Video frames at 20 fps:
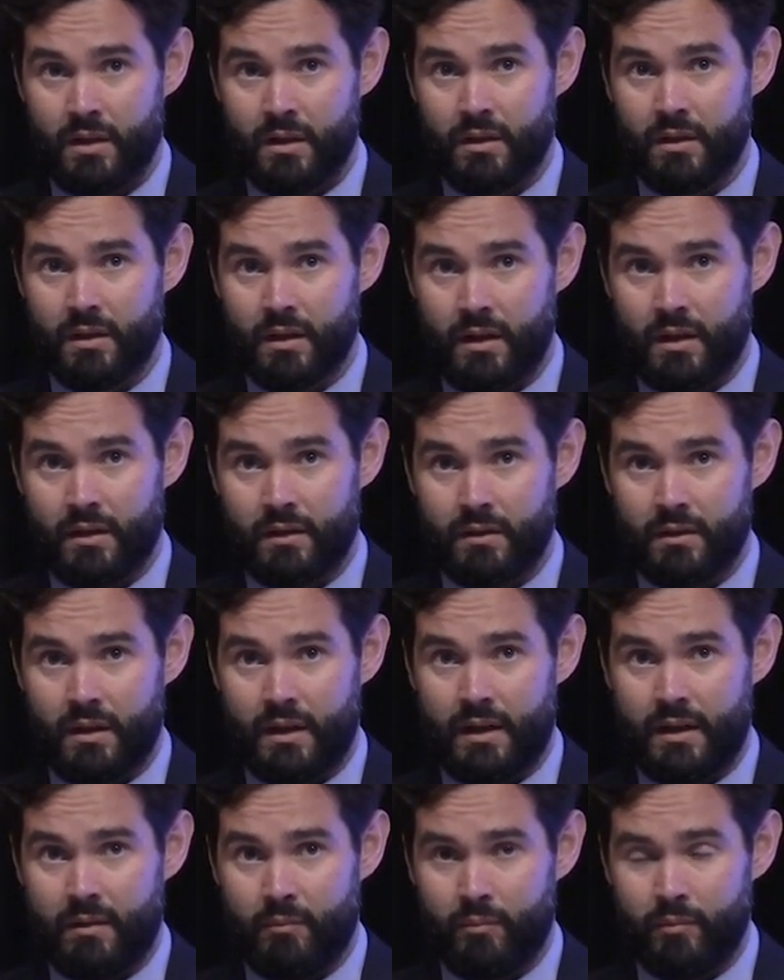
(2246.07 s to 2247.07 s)
The
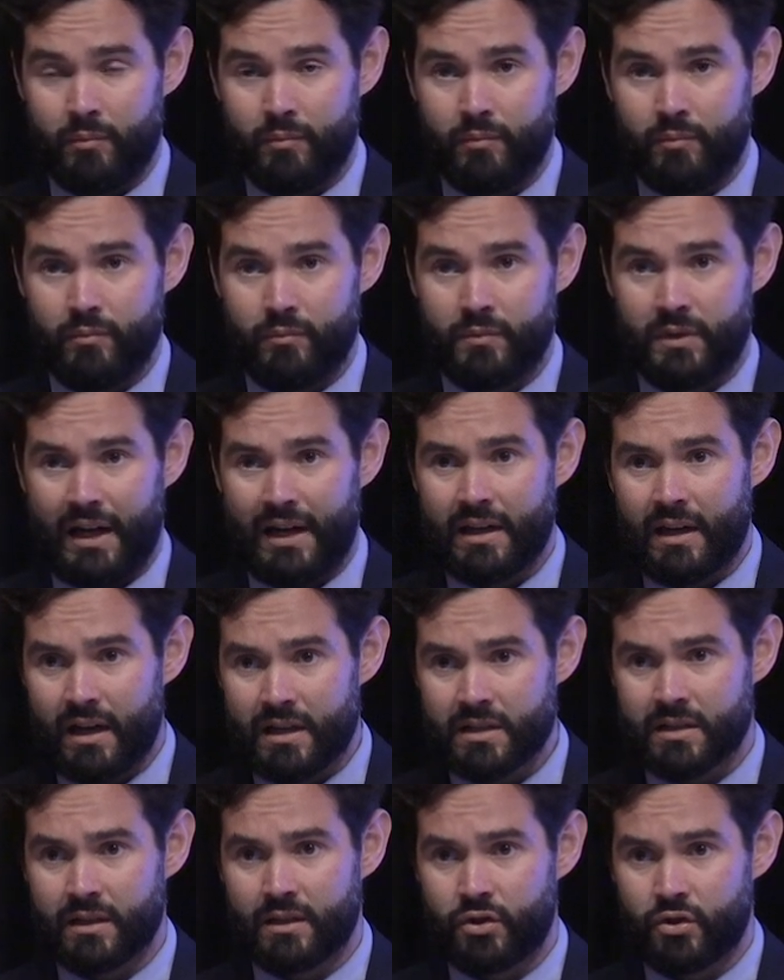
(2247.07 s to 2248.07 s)
um,
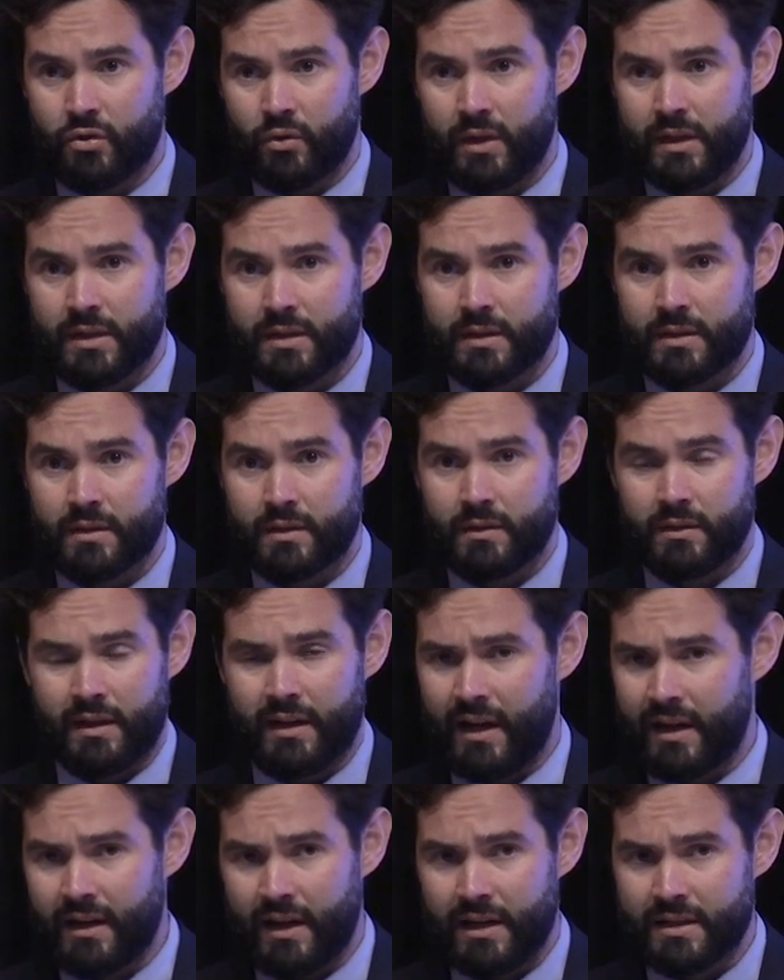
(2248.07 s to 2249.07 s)
diagnostic choice, the
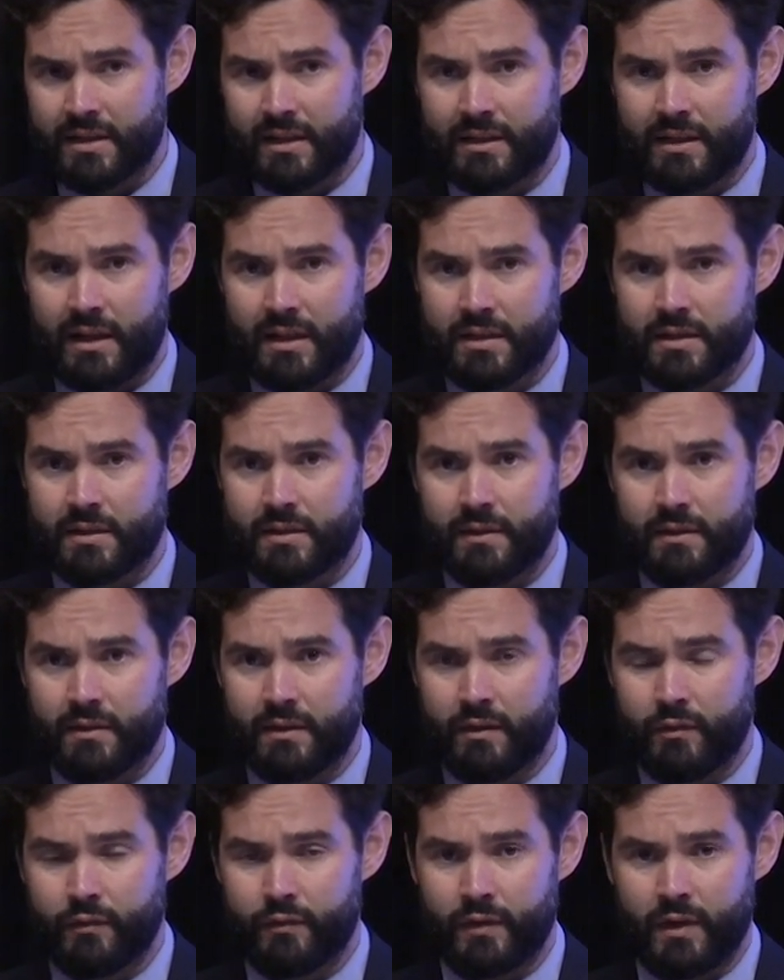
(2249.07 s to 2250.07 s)
diagnostic test
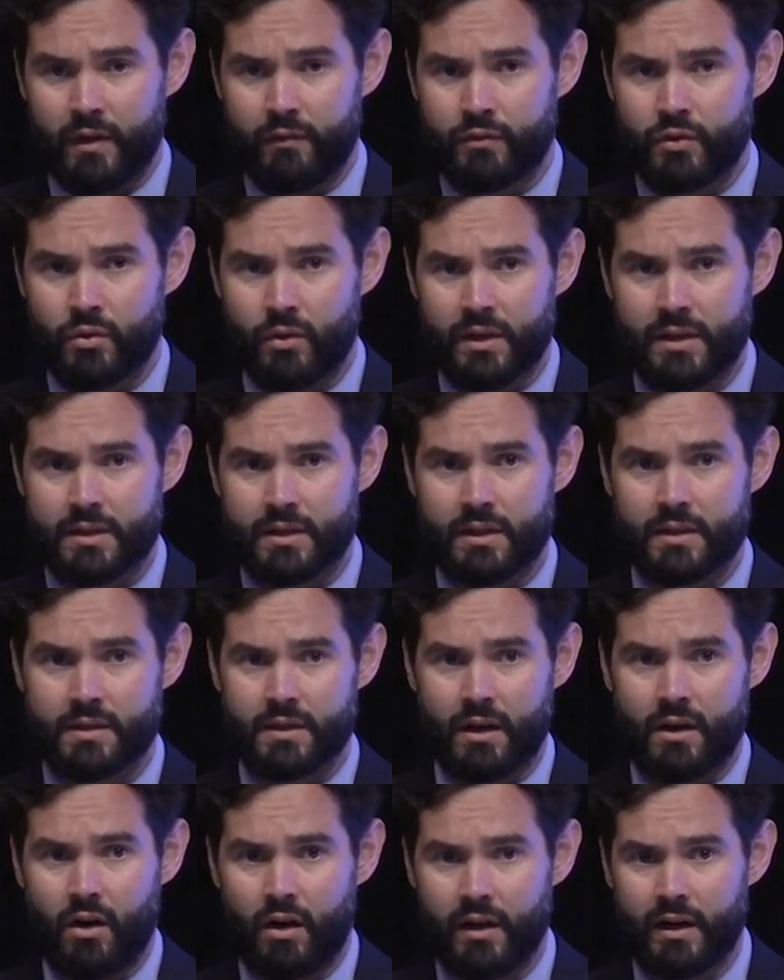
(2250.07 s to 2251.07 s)
of, of choice is
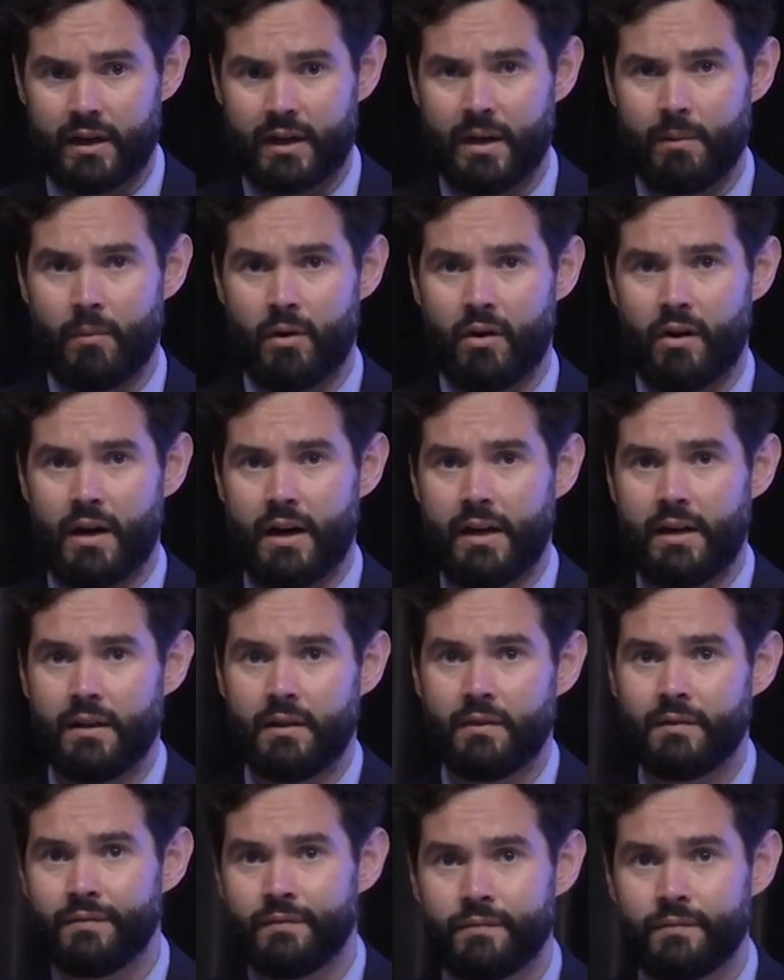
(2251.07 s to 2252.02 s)
a cardiac MRI.